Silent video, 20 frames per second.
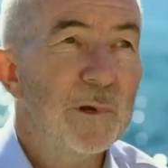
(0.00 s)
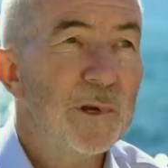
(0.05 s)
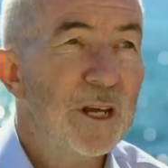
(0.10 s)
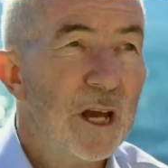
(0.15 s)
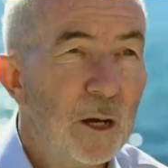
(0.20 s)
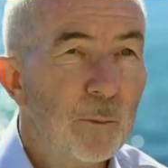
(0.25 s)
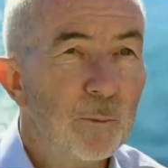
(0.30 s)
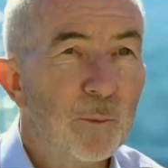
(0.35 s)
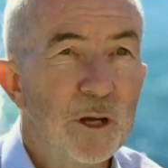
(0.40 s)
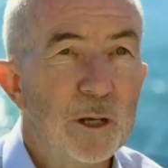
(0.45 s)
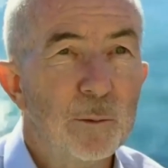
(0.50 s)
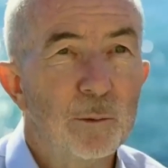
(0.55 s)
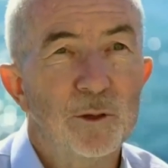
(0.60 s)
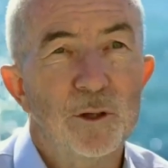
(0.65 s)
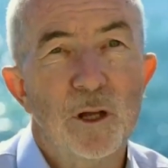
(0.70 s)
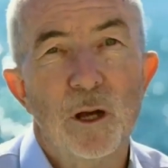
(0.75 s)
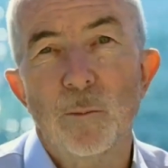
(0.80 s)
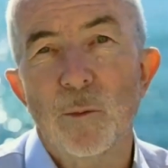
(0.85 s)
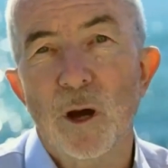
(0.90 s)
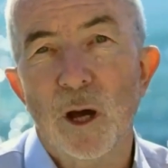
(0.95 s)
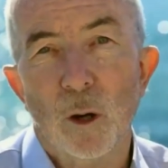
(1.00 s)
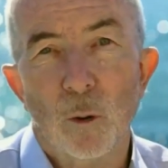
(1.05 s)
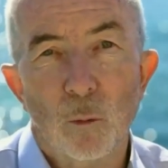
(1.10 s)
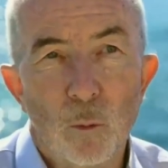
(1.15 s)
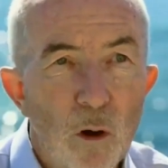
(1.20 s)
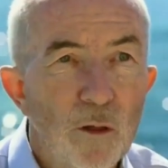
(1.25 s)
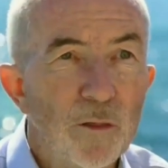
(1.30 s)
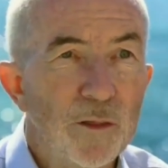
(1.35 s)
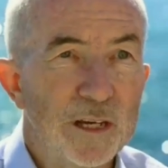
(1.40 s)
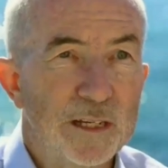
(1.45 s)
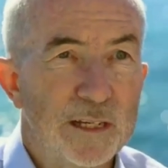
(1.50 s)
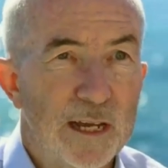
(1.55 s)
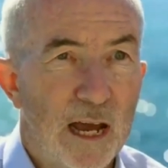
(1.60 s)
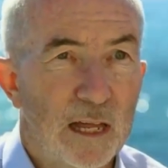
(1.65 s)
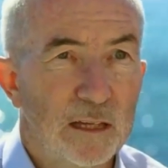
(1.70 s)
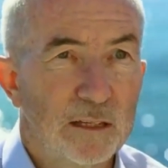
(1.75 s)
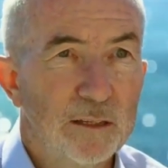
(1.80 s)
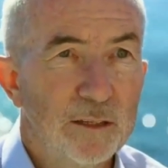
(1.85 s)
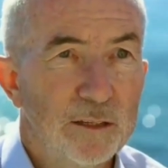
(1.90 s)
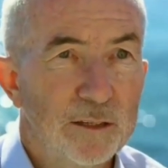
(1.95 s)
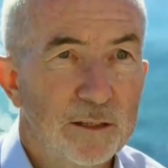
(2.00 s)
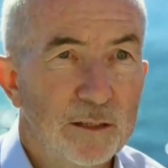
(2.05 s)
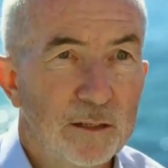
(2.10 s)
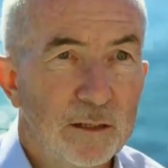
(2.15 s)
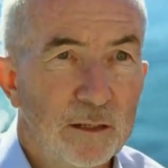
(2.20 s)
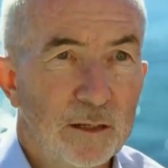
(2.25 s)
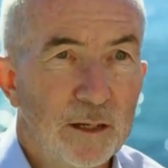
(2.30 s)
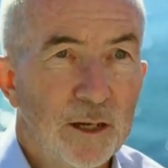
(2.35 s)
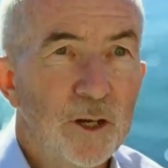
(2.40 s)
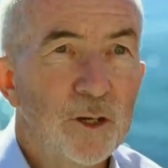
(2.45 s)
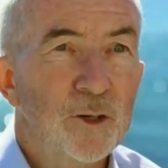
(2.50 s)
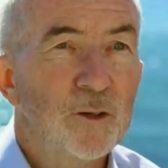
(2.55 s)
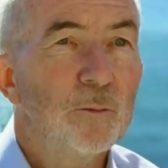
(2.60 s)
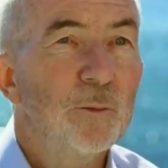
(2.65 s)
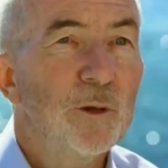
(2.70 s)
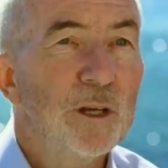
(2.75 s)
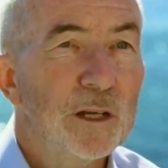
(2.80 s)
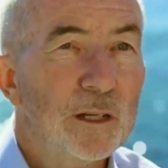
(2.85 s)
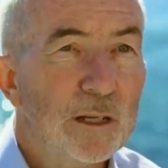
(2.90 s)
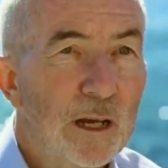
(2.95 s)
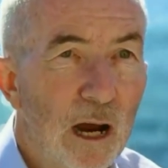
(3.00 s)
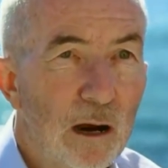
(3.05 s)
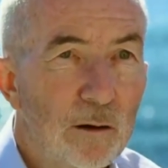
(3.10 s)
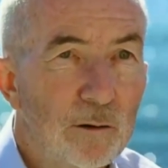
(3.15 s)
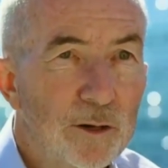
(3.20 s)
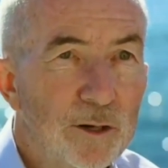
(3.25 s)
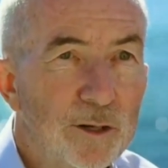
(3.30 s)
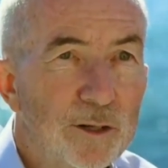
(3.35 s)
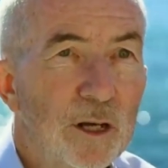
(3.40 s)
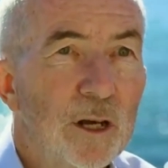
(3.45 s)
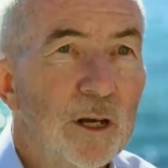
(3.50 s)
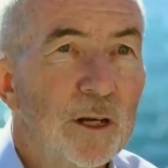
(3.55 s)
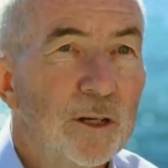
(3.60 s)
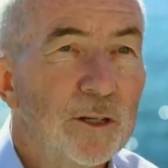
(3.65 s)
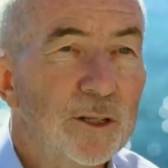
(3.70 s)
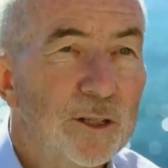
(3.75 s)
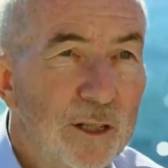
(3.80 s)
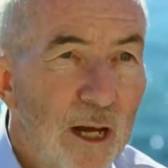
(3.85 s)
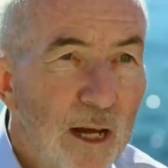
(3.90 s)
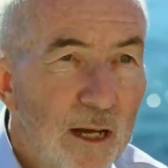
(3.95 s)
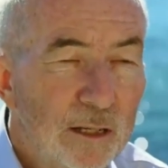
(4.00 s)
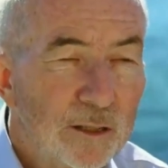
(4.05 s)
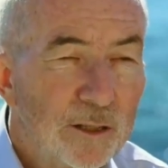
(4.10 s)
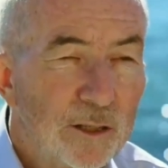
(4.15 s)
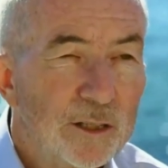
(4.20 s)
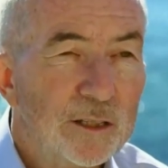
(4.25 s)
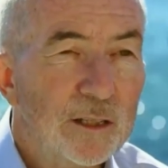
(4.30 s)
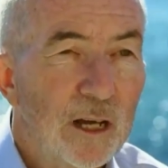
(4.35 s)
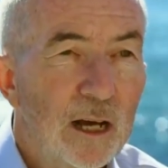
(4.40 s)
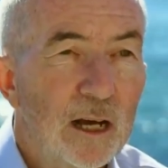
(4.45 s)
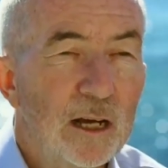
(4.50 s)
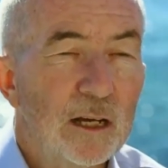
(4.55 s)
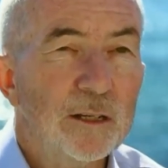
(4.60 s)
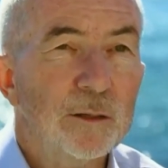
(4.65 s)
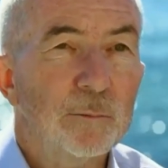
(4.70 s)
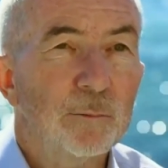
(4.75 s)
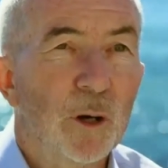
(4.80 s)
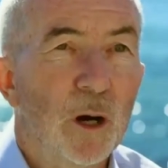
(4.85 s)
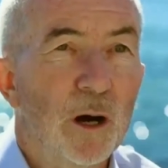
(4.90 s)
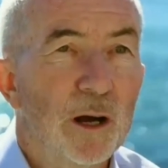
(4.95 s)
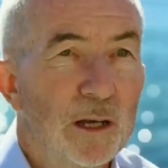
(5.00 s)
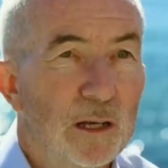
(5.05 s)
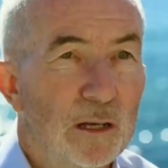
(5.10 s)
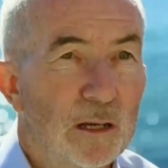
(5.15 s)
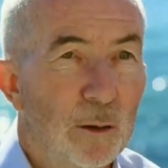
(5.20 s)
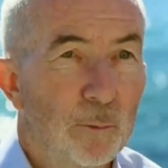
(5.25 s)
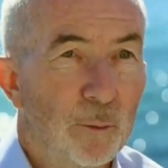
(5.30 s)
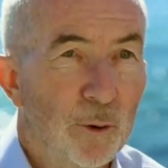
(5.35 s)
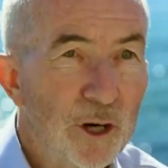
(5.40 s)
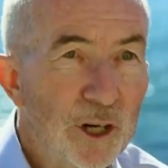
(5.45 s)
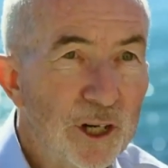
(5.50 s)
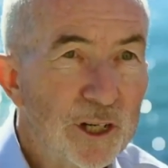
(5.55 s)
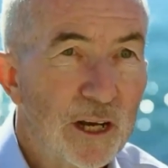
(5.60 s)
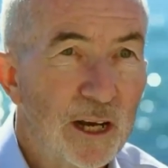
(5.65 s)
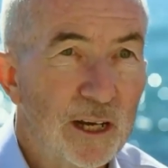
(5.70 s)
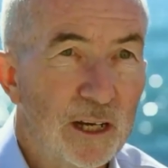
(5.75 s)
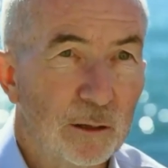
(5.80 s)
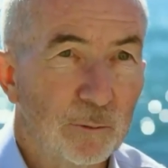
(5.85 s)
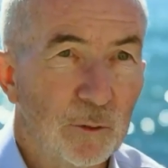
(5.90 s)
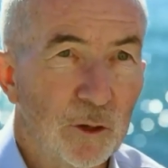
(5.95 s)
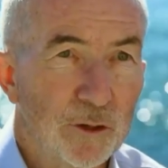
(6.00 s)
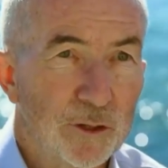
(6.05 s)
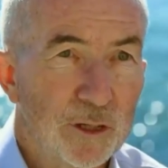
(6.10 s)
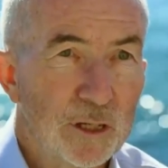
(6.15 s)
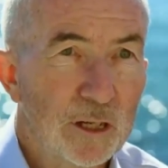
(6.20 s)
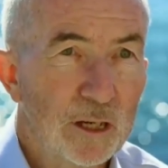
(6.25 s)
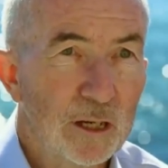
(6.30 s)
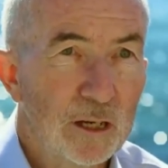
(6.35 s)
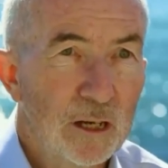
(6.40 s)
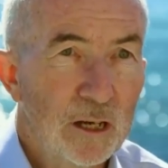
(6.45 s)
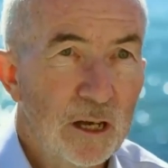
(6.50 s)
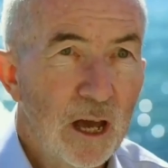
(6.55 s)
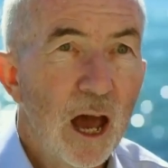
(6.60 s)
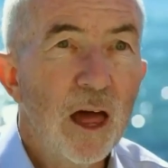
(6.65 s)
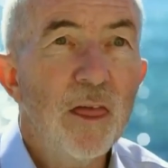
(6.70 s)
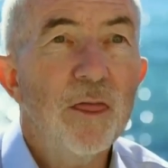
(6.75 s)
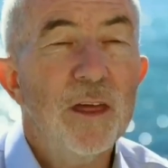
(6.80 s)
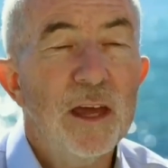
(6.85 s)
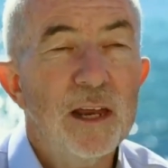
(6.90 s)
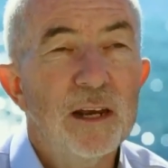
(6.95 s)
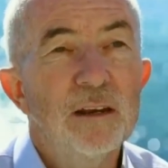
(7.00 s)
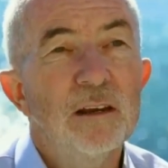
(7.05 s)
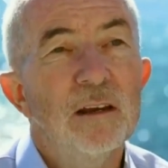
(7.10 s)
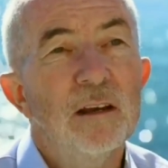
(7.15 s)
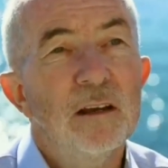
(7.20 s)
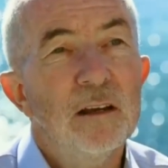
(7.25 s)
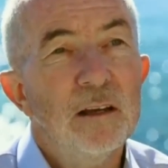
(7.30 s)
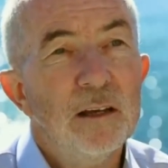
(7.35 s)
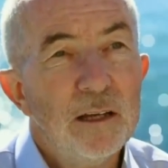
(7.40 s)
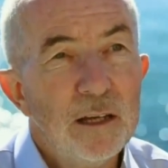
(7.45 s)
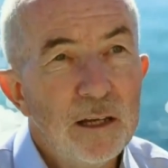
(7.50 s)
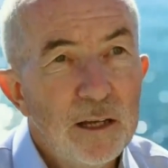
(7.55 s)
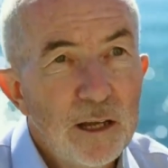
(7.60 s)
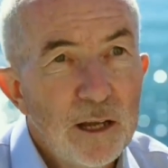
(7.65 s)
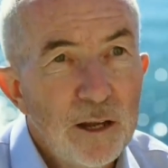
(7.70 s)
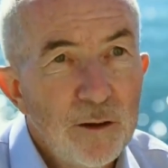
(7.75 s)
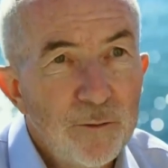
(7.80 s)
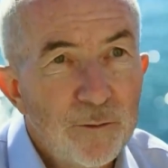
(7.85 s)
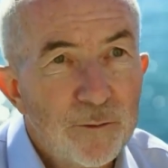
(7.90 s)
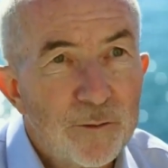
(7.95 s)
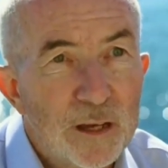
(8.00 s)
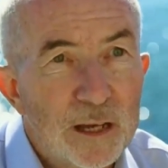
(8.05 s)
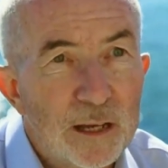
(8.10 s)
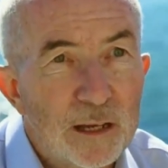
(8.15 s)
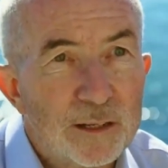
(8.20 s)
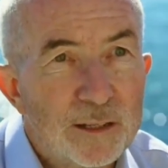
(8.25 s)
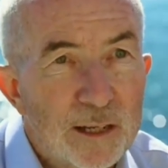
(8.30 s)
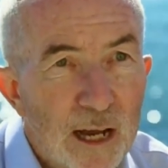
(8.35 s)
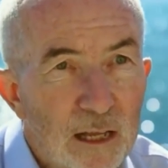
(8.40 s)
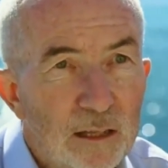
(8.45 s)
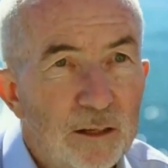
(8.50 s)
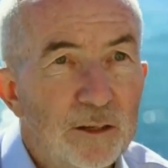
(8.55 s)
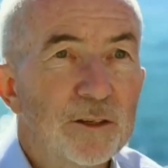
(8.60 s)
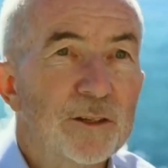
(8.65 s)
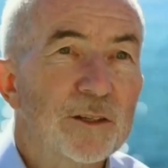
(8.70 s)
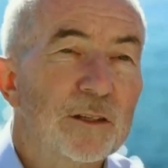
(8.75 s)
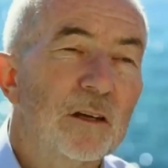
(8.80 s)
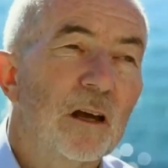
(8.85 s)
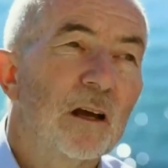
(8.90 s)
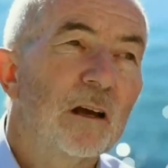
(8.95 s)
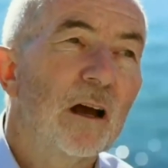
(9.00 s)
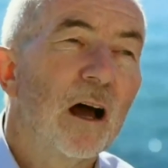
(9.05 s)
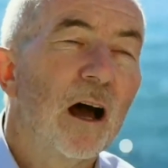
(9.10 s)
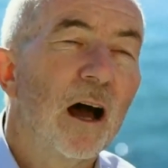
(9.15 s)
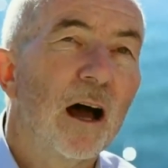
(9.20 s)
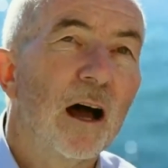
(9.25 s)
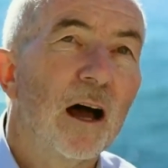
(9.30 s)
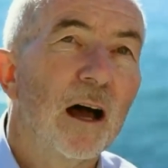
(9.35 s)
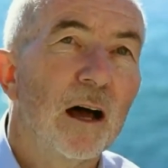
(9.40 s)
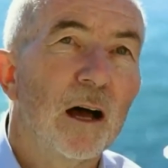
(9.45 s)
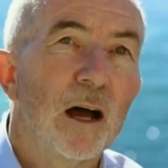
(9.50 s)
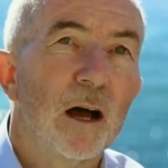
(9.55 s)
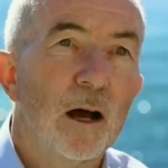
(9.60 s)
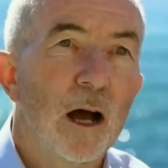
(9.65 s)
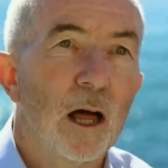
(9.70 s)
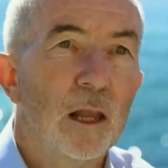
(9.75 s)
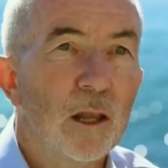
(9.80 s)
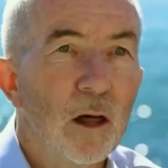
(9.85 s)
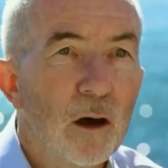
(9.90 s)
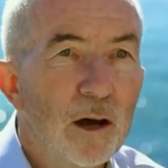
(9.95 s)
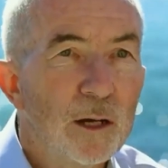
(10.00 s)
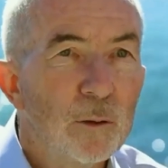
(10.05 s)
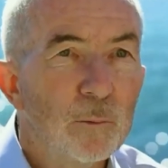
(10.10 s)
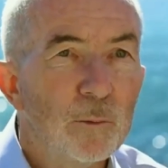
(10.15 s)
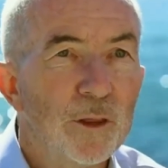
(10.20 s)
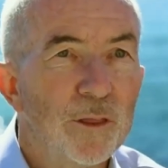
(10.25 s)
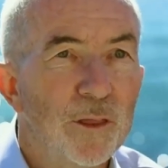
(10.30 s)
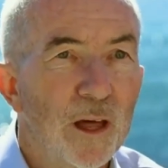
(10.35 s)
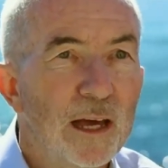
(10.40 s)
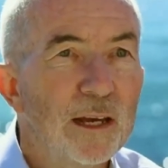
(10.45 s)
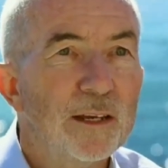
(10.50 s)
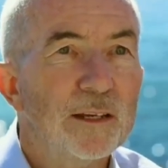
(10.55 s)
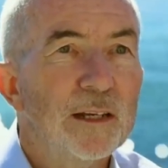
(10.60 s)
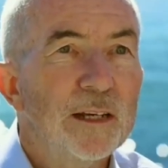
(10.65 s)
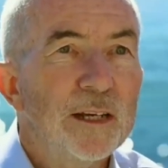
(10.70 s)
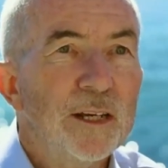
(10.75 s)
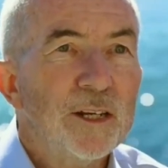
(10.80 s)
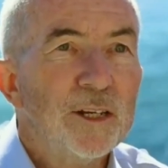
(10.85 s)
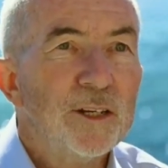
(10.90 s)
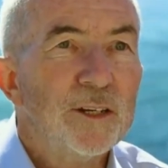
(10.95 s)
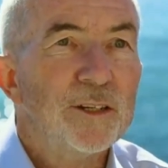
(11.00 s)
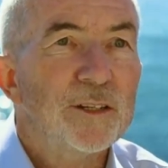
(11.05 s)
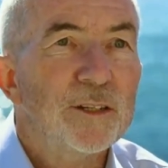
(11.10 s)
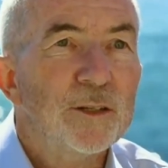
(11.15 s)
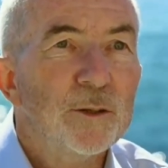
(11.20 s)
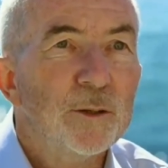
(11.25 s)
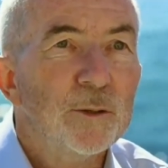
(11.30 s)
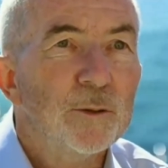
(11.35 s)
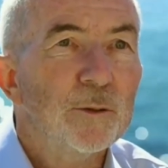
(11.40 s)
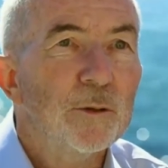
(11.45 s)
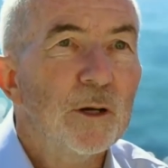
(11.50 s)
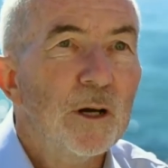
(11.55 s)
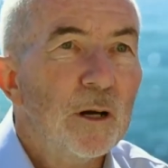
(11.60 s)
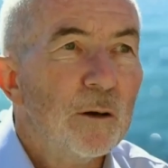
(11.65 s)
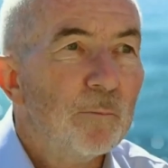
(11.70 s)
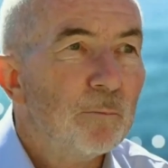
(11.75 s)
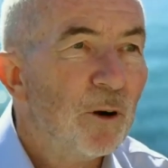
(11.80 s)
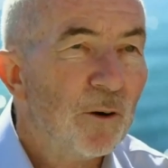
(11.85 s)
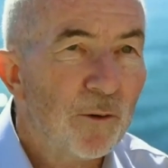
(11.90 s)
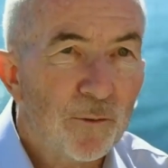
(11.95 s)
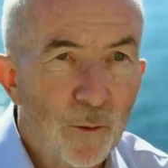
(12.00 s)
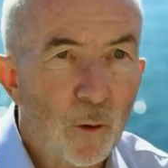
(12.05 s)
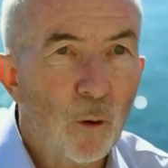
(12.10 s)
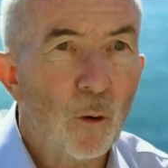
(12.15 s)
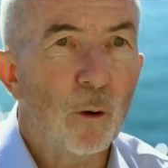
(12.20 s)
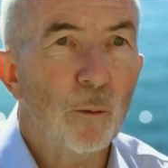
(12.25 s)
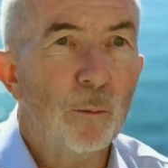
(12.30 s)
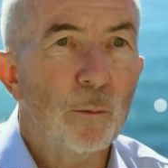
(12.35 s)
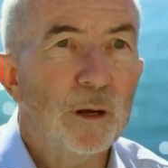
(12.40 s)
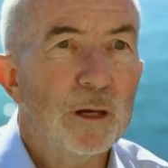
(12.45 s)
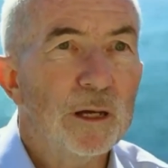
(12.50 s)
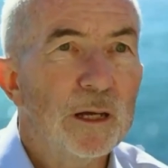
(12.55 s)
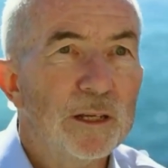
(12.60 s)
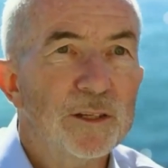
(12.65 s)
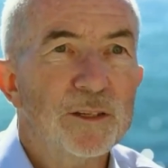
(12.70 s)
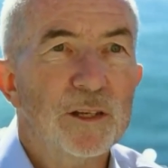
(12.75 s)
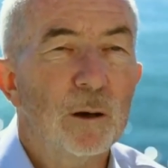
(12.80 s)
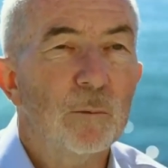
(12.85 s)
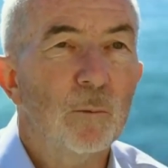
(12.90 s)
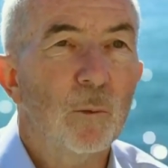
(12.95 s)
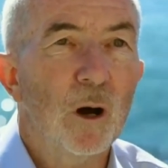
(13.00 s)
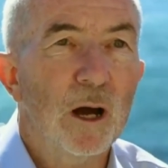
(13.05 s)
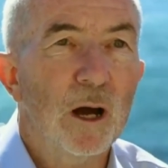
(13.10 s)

Young people, no matter what their talents, should be encouraged start by appreciating music, and then if their talents align with that, to perform in some